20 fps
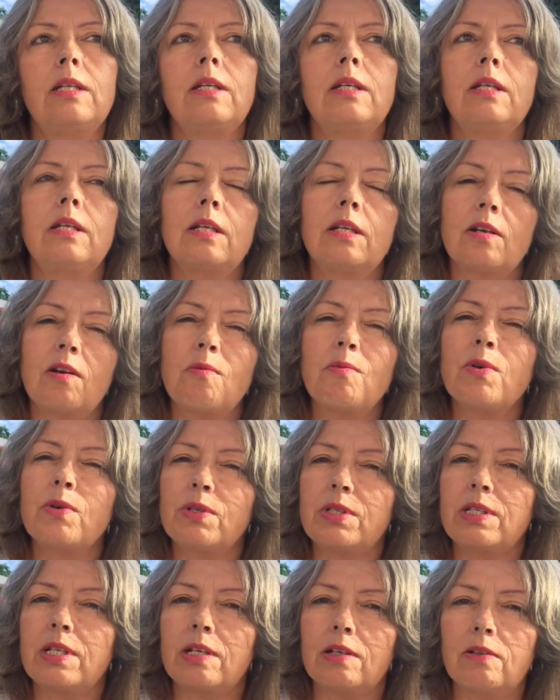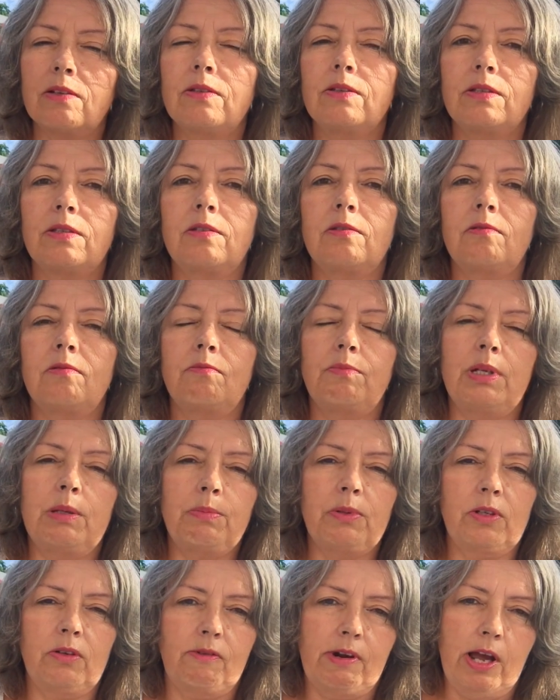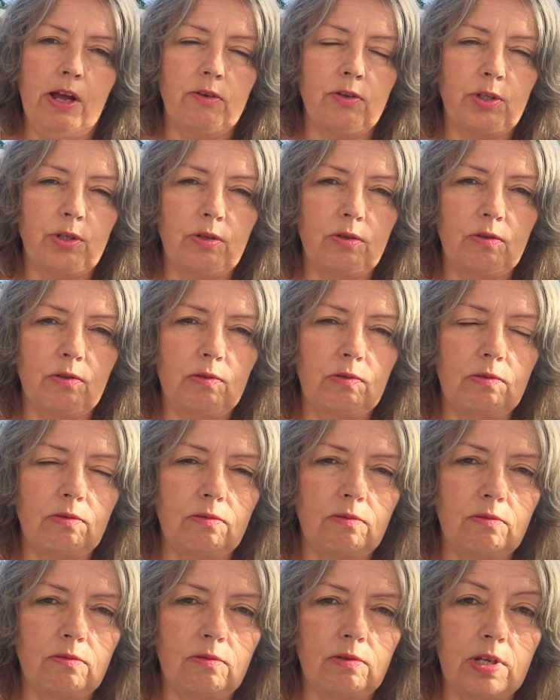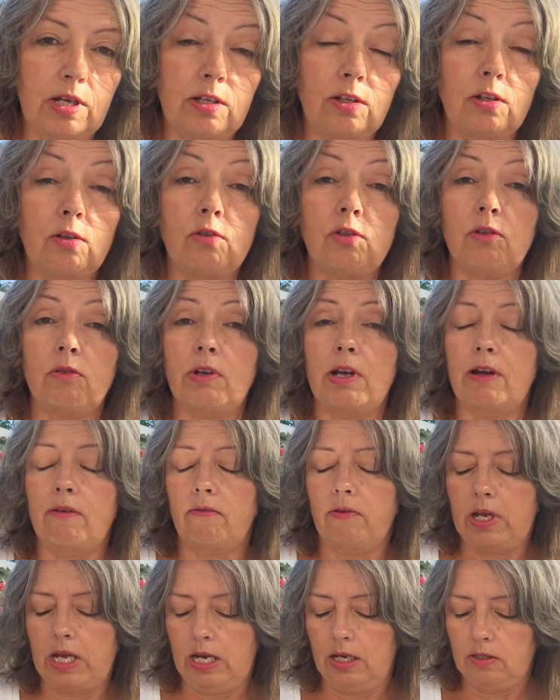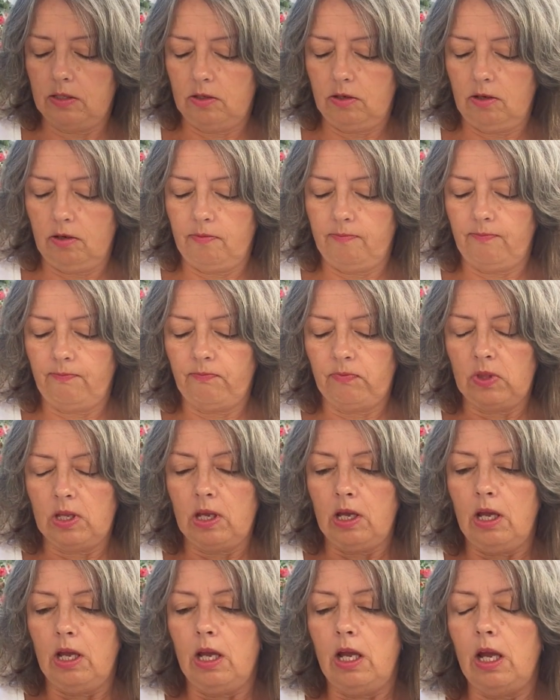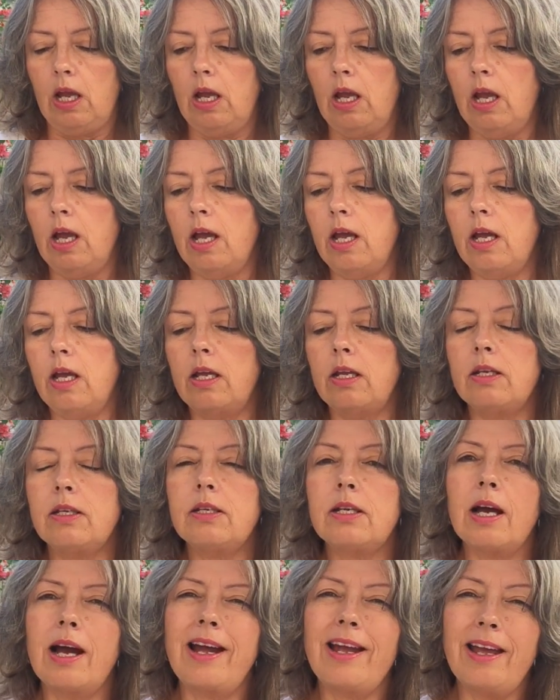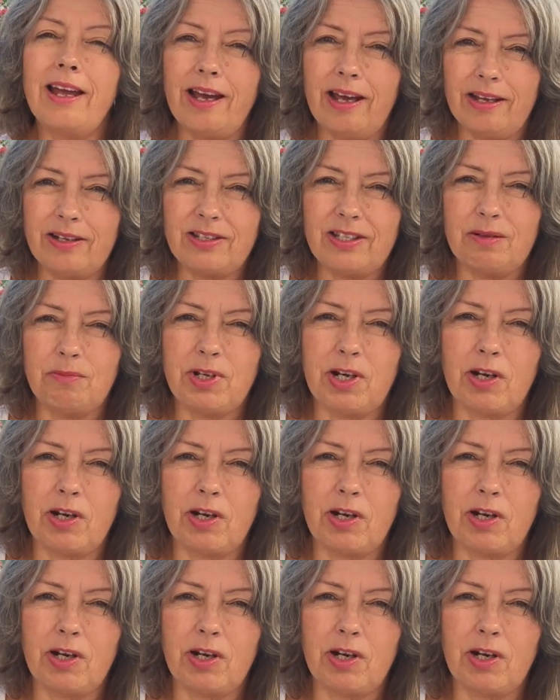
it almost tells people around you that you do have cancer. And I had some